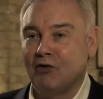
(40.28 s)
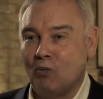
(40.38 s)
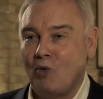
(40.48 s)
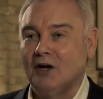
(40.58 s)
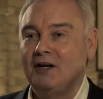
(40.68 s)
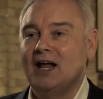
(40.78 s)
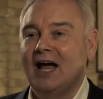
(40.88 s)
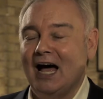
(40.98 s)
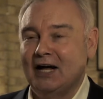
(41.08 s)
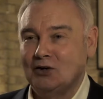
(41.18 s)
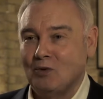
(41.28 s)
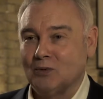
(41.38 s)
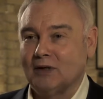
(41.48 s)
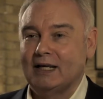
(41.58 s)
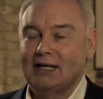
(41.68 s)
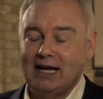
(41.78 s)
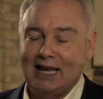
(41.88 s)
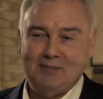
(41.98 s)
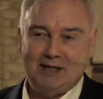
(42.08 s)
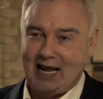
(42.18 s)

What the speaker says: the one and only Eamon